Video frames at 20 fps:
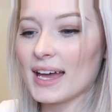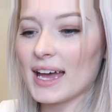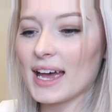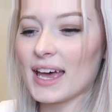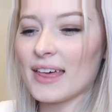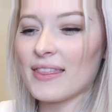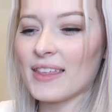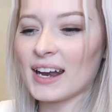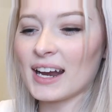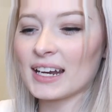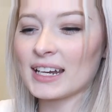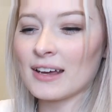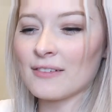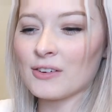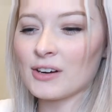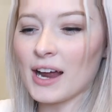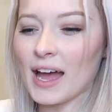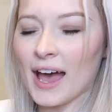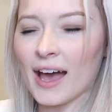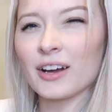and then I
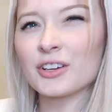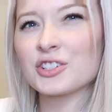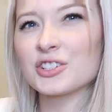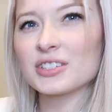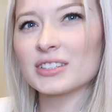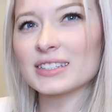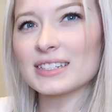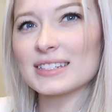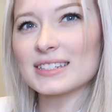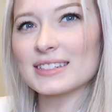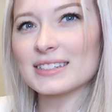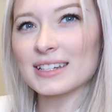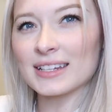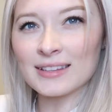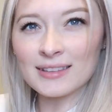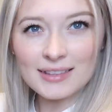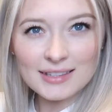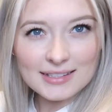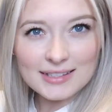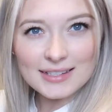never actually
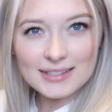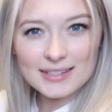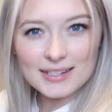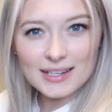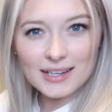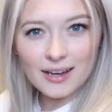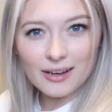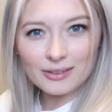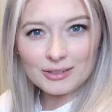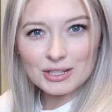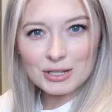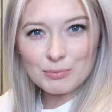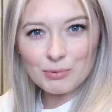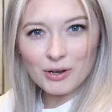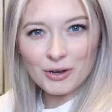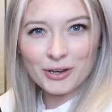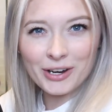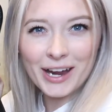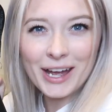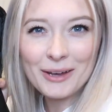did the Disney College
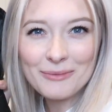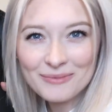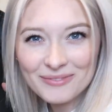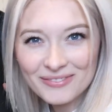Program.